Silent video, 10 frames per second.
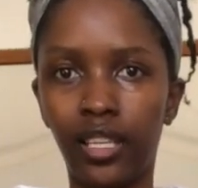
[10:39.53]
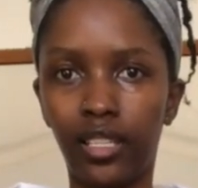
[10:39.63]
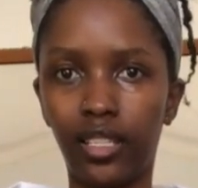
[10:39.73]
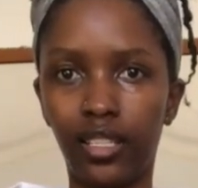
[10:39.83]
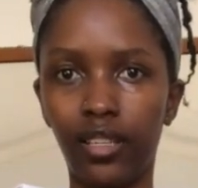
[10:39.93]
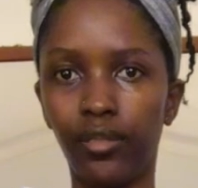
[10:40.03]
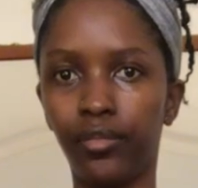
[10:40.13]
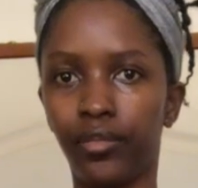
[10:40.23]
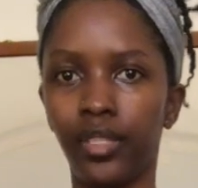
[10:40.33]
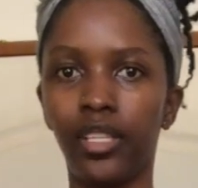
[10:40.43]
Just now.
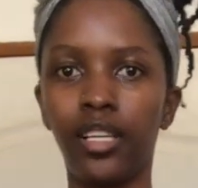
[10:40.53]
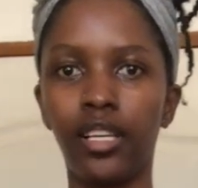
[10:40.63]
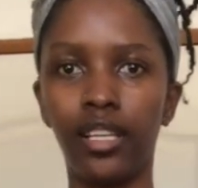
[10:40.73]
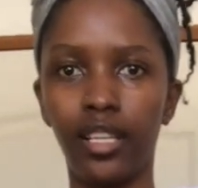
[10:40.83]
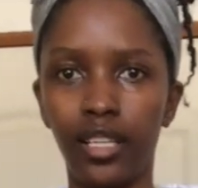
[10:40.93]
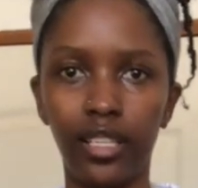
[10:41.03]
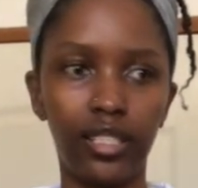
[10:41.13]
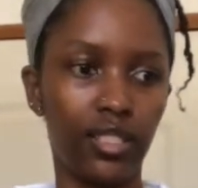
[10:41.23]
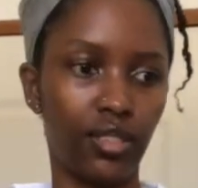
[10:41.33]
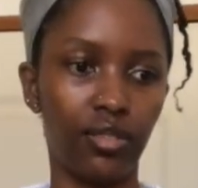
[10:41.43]

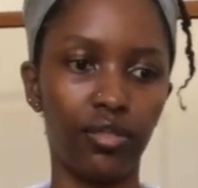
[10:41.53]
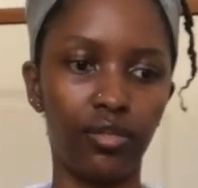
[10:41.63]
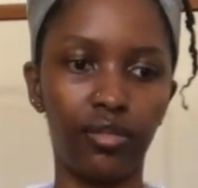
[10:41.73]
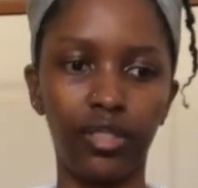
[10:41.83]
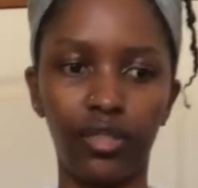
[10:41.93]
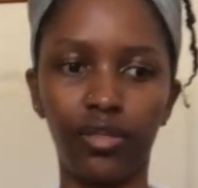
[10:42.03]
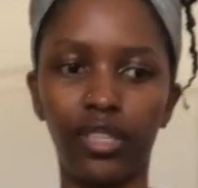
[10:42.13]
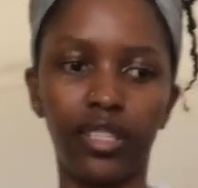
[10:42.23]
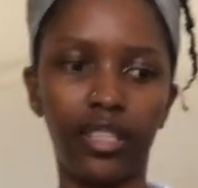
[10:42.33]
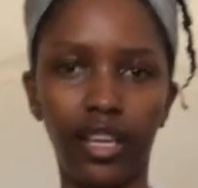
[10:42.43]
Let's do
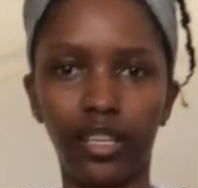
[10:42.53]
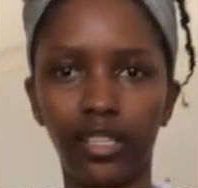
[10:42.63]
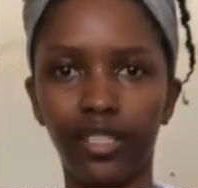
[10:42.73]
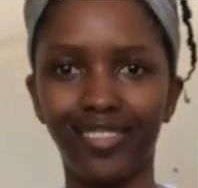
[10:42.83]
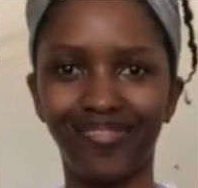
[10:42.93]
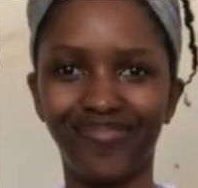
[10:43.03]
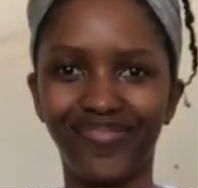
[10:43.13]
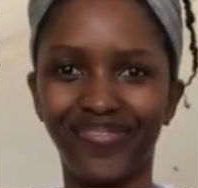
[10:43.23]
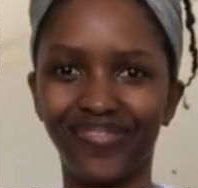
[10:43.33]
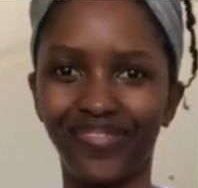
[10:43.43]
literally that.
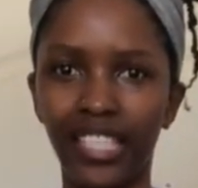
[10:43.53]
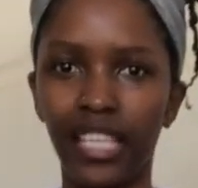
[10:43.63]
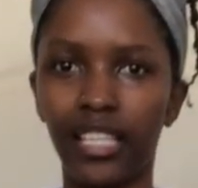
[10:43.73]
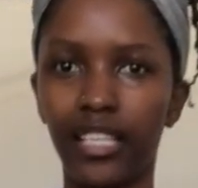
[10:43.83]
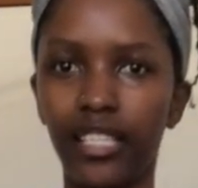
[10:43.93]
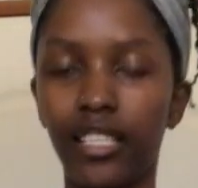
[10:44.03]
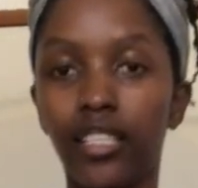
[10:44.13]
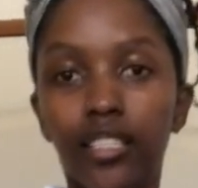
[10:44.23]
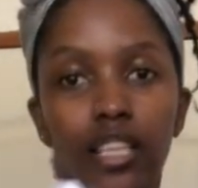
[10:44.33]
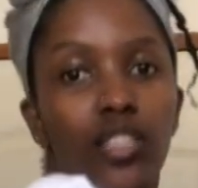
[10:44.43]
It's
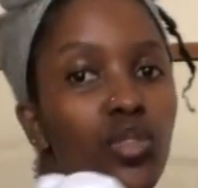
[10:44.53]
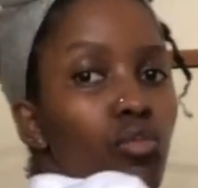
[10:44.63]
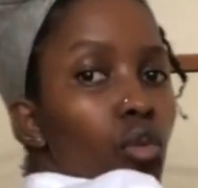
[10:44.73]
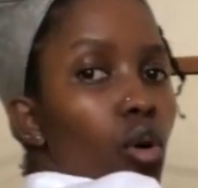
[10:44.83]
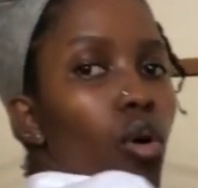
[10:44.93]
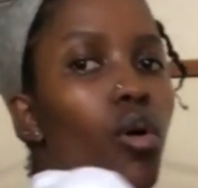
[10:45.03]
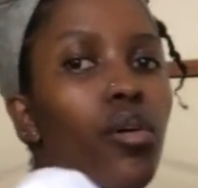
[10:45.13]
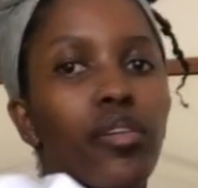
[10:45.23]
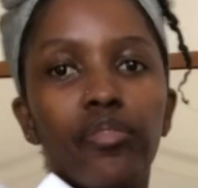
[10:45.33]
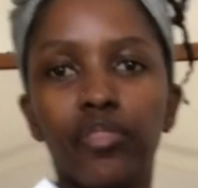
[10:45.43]
a size small.
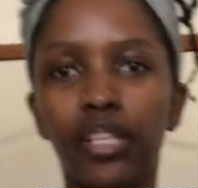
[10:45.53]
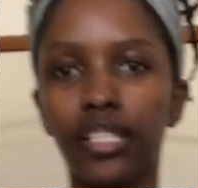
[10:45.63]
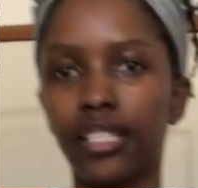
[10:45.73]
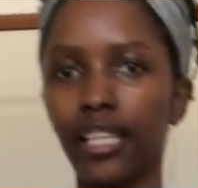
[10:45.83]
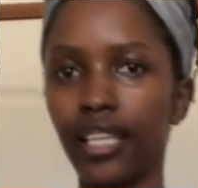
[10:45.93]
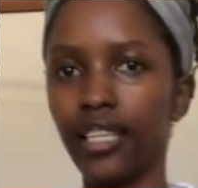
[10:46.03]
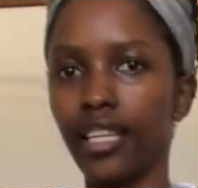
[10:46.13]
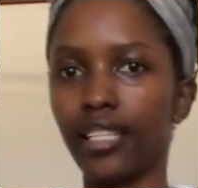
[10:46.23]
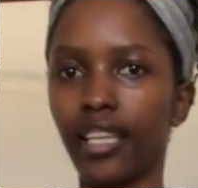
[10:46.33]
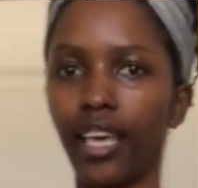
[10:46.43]
If you're as tiny
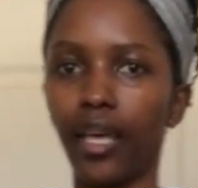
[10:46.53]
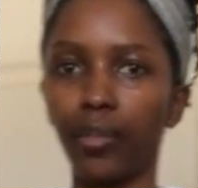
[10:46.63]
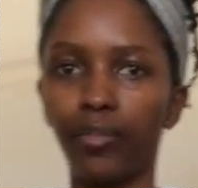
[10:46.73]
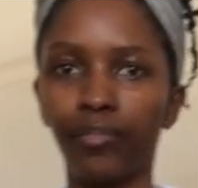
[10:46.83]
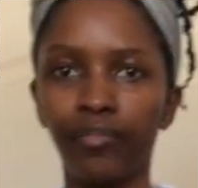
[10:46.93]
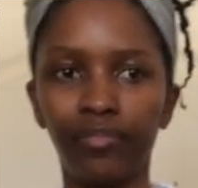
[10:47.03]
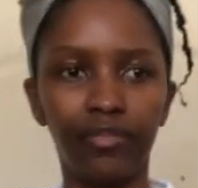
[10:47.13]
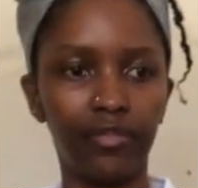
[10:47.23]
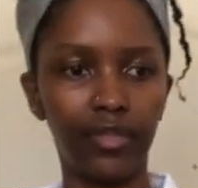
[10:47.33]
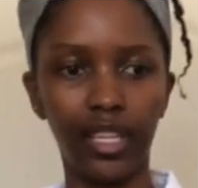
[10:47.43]
as I am,
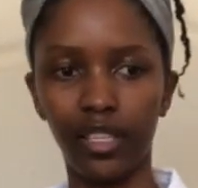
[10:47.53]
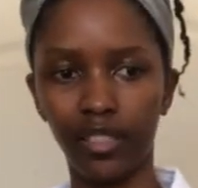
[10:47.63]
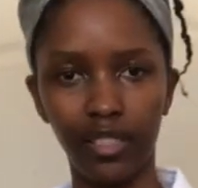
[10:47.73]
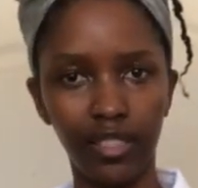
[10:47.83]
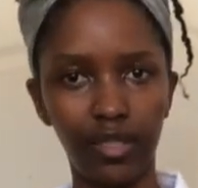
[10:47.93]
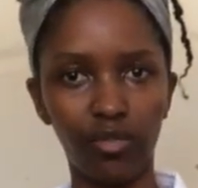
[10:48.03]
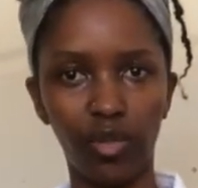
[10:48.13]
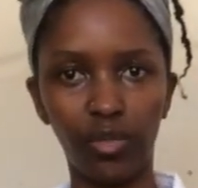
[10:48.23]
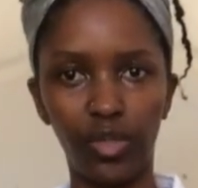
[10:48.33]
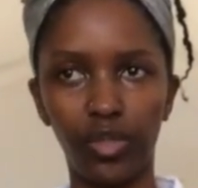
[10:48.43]
then
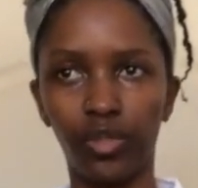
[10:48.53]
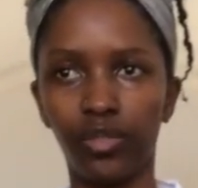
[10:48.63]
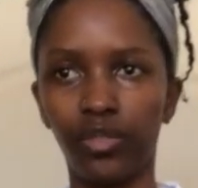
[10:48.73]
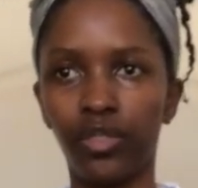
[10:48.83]
small would do.